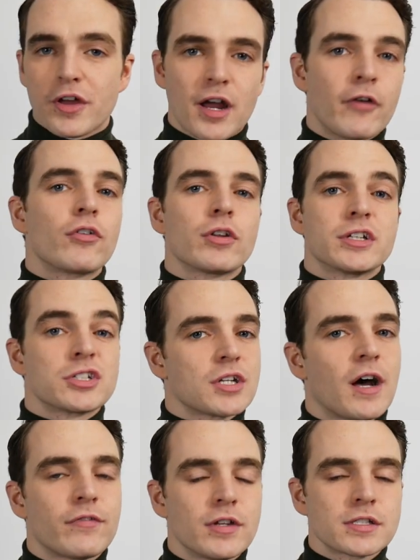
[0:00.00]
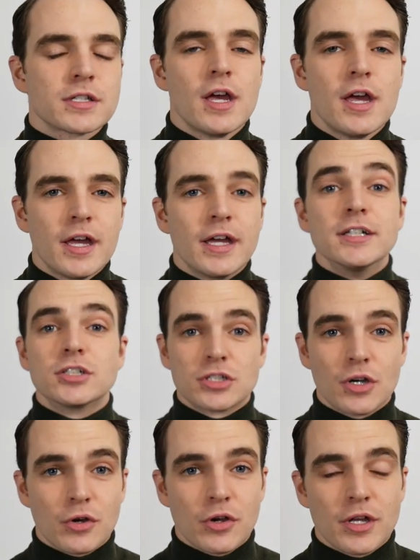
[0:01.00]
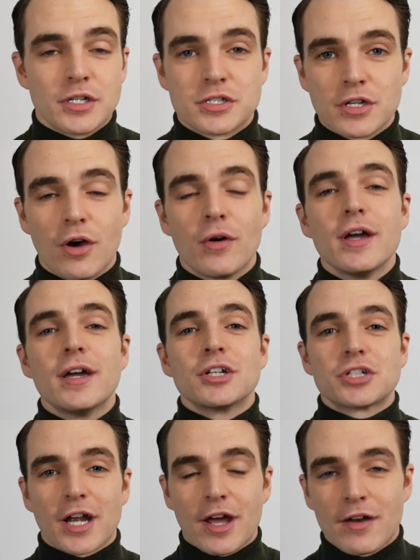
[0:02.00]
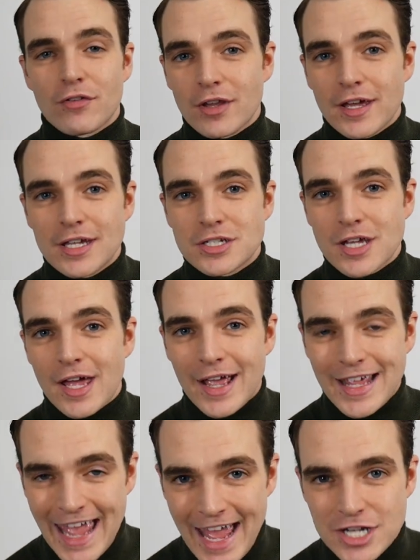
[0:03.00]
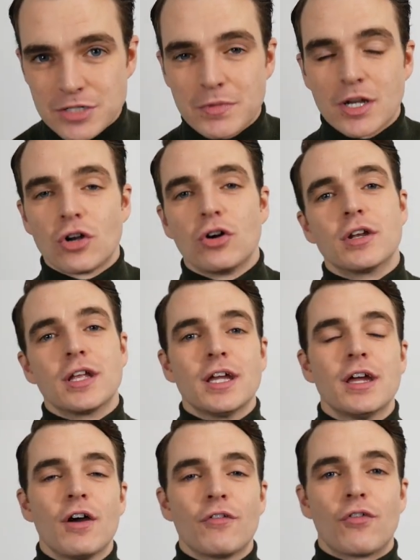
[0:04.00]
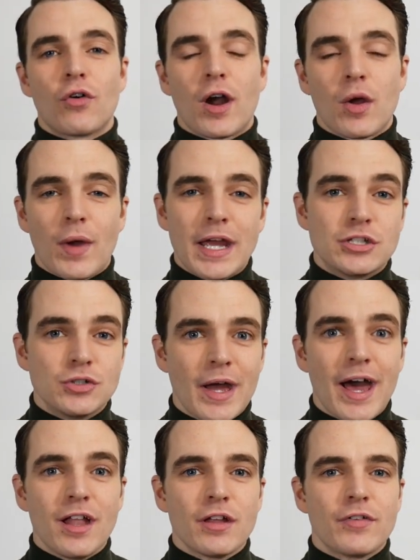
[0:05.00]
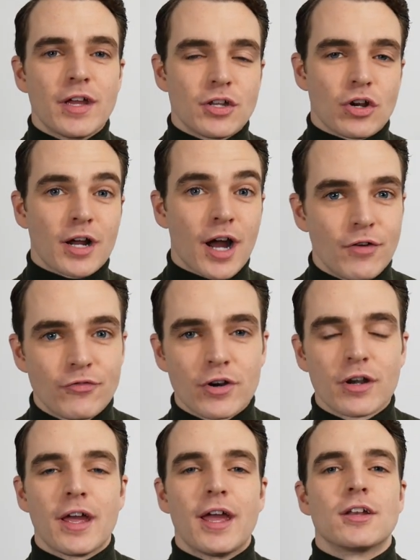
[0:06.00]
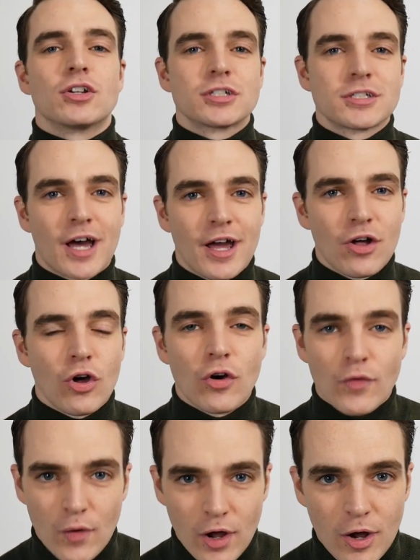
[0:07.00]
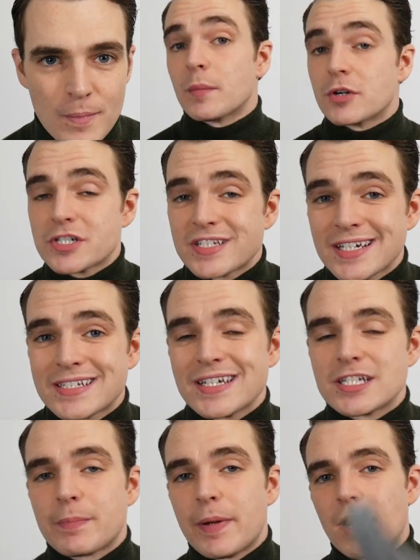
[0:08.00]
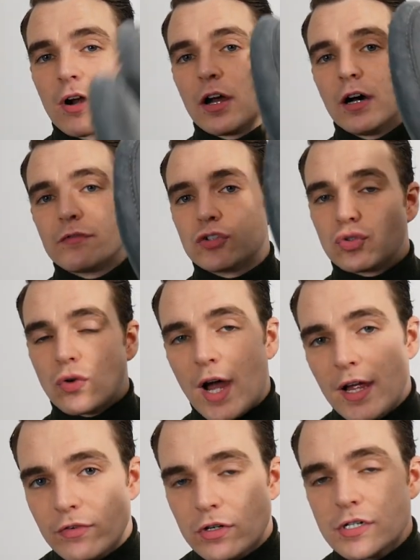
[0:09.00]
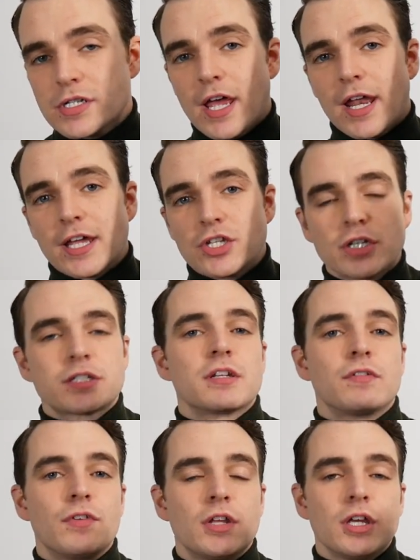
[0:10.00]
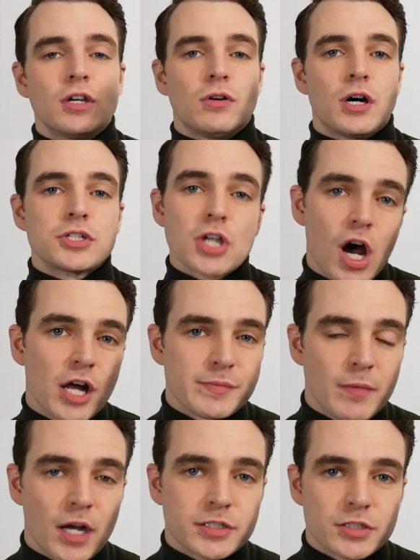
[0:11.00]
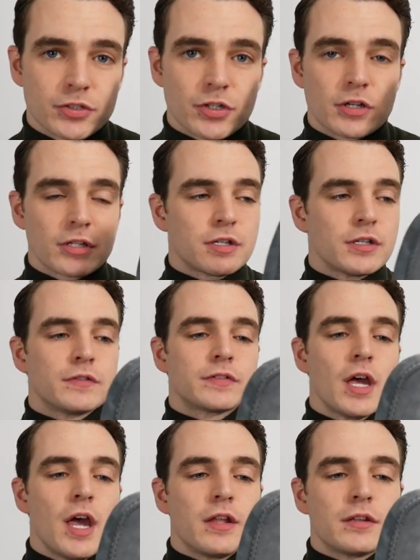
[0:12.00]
the comfort, the softness is so good. So check out Everlane's cashmere hoodie for a way to elevate your comfort and your style overall. Number six is a pair of drivers, and I just did a video on Todd's Mox Alternatives.